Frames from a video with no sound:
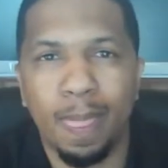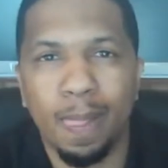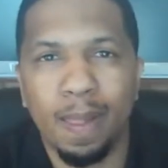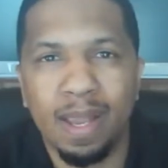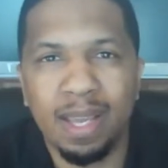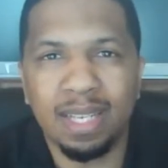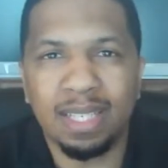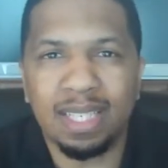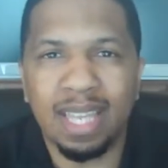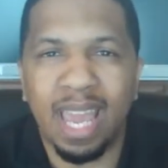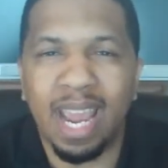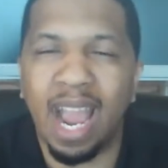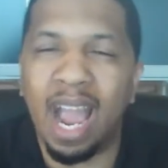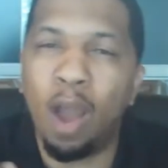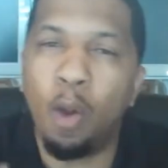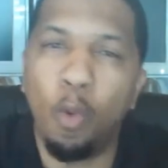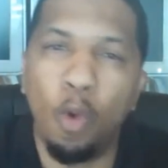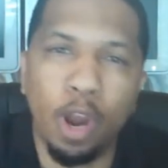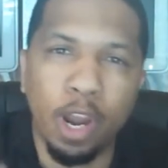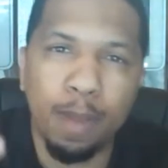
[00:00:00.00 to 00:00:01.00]
And it's like
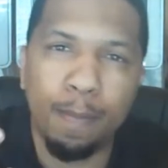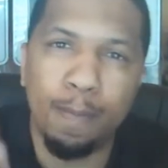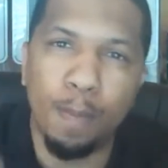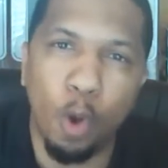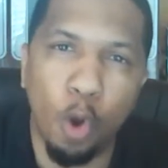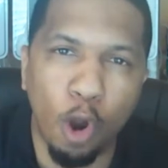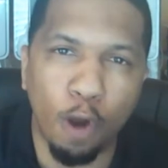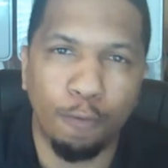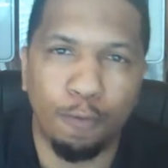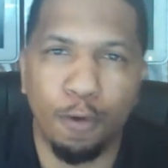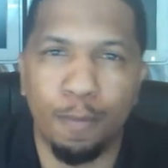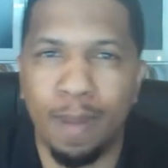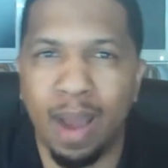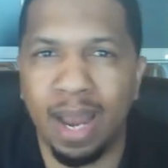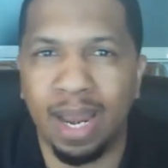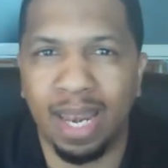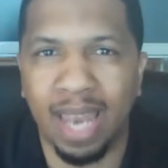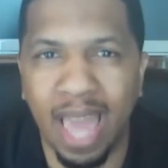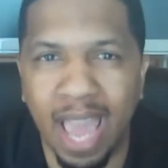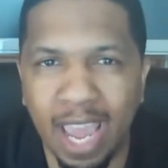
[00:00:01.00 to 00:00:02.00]
I wanted more for
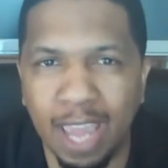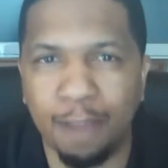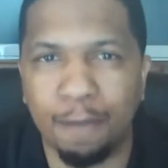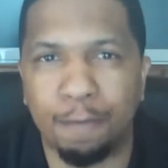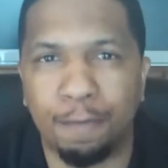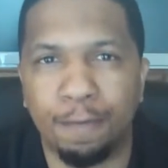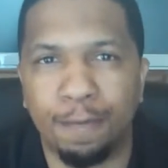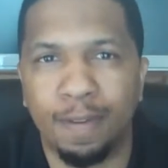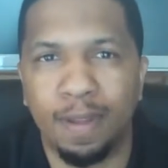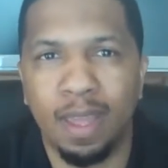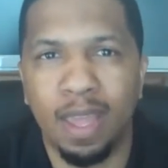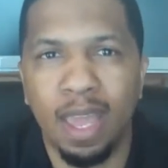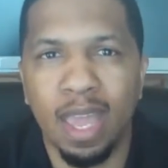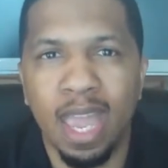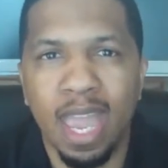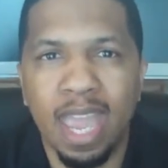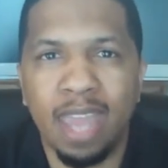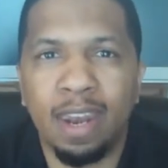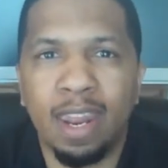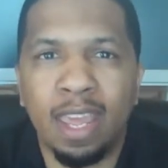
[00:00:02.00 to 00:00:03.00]
my life.
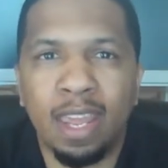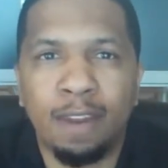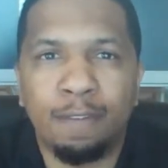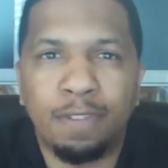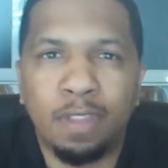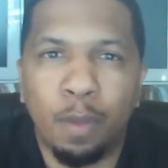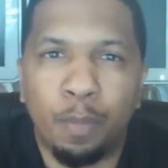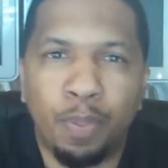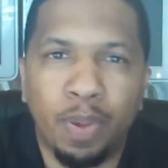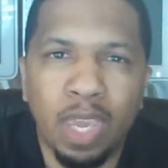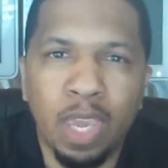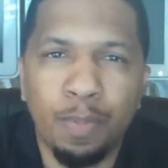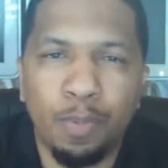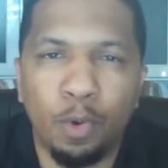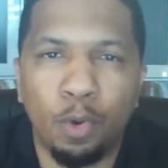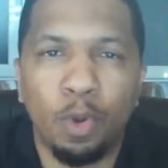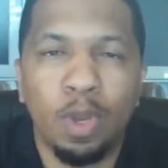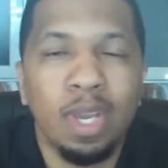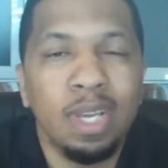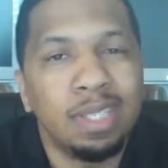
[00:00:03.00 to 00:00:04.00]
And if the
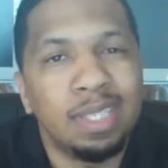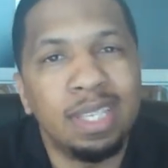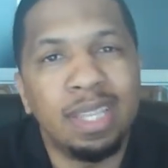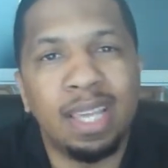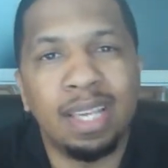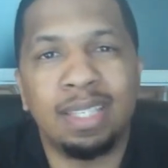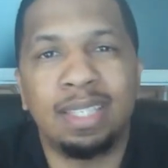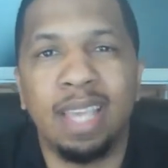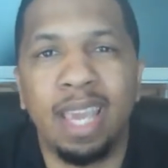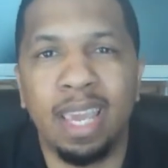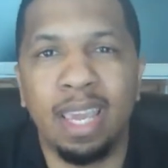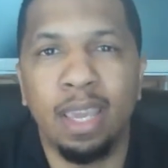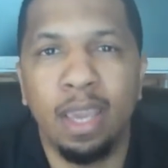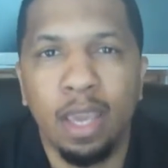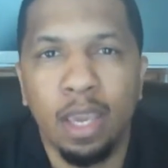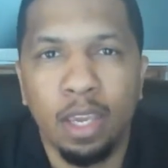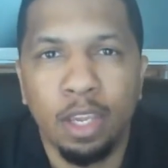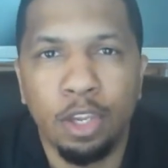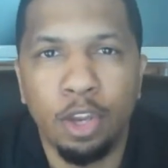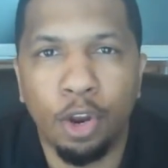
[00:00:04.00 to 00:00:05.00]
people, see, they say
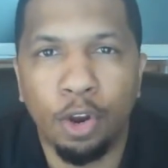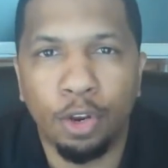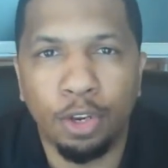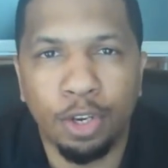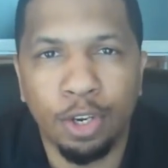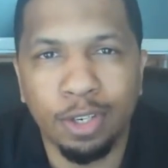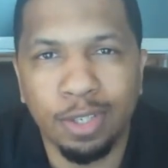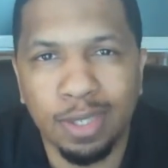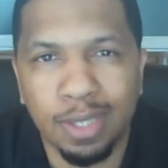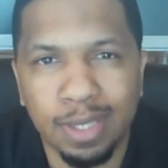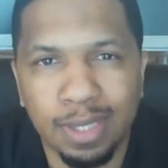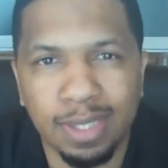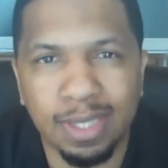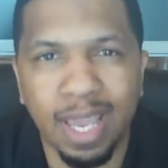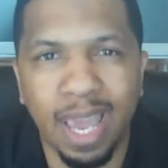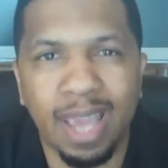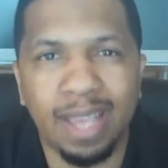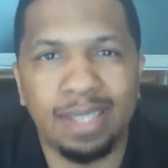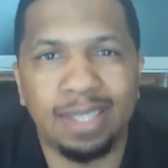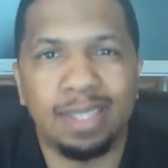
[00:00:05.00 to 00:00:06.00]
your
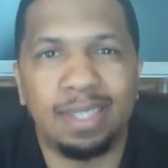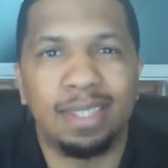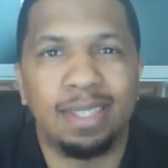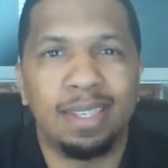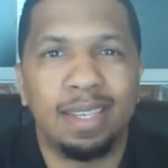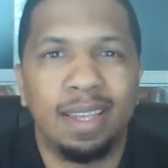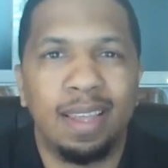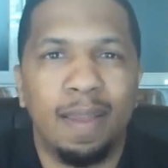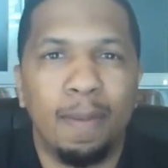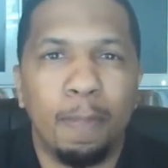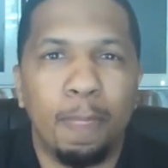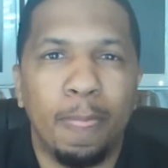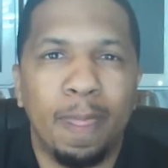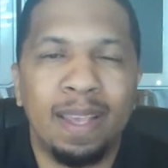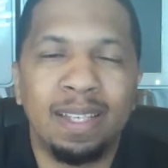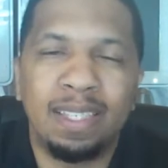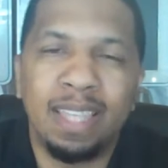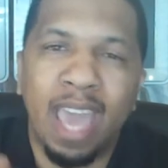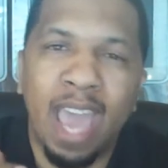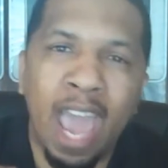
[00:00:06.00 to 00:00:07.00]
success
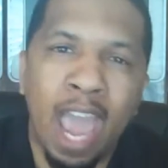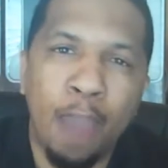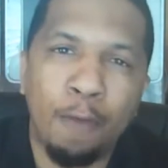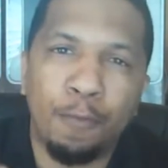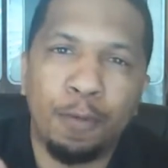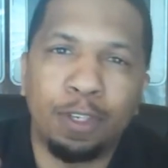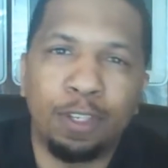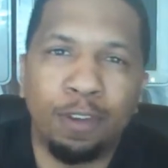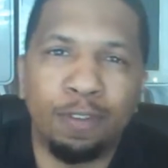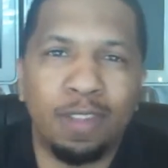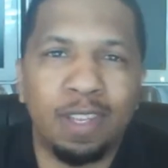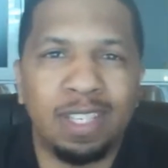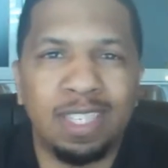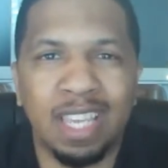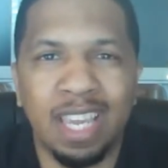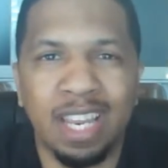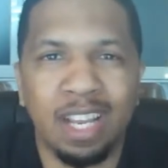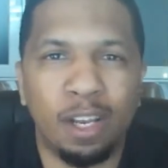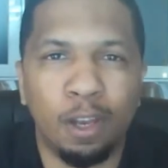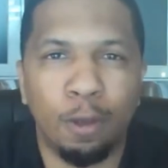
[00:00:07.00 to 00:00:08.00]
is the average of the
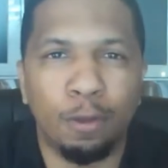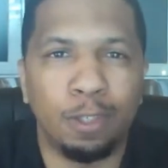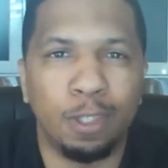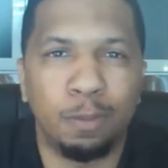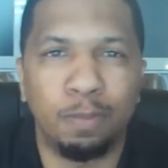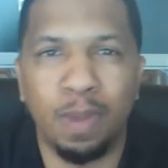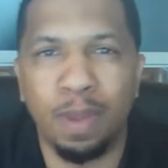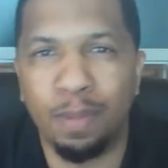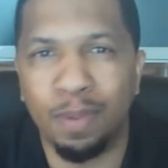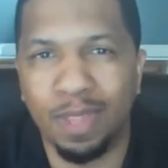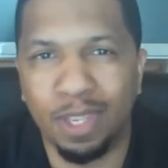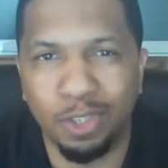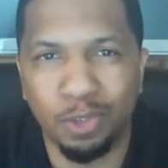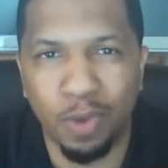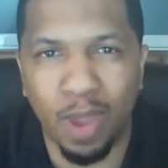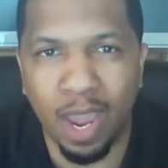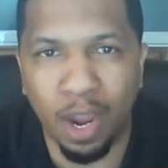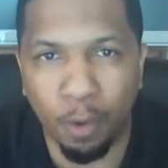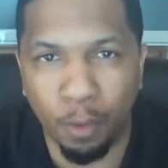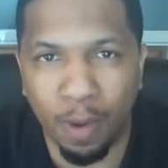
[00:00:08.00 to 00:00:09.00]
10 closest people that
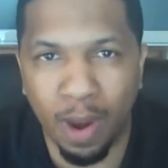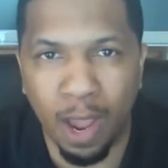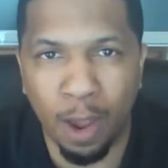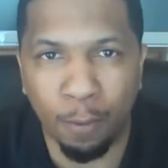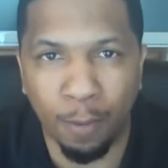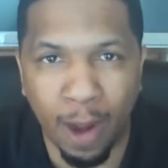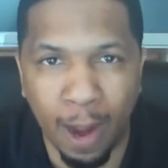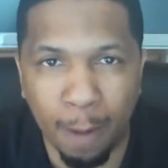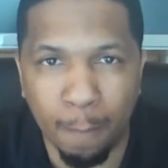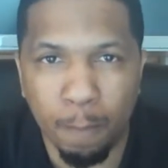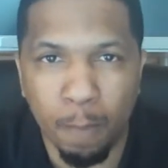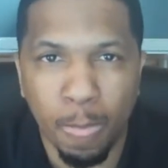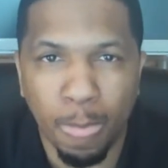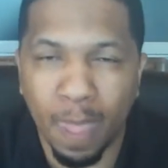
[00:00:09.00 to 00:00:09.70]
you hang around, right?